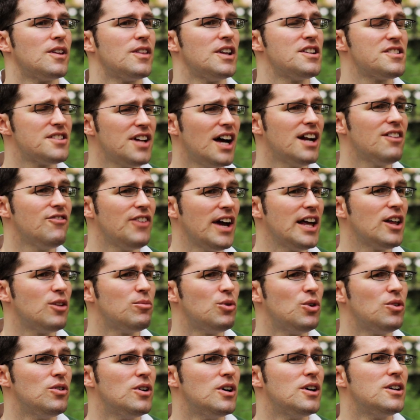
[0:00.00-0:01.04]
that is not
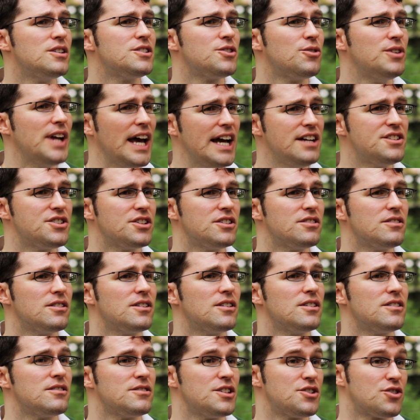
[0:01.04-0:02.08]
available to an agent
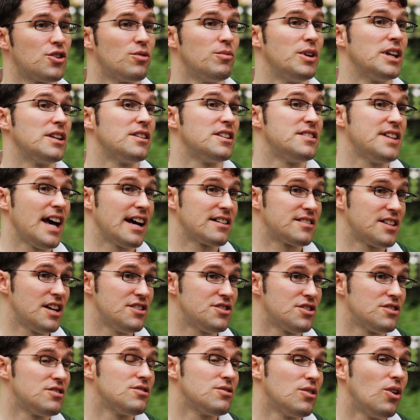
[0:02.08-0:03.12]
determining the
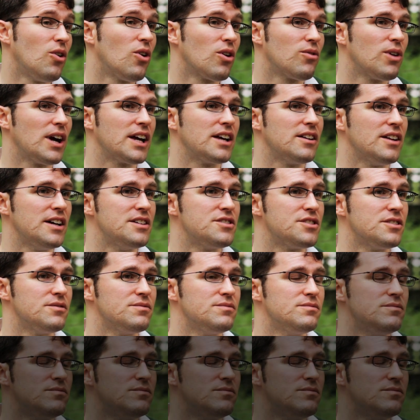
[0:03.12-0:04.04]
taxation or regulation.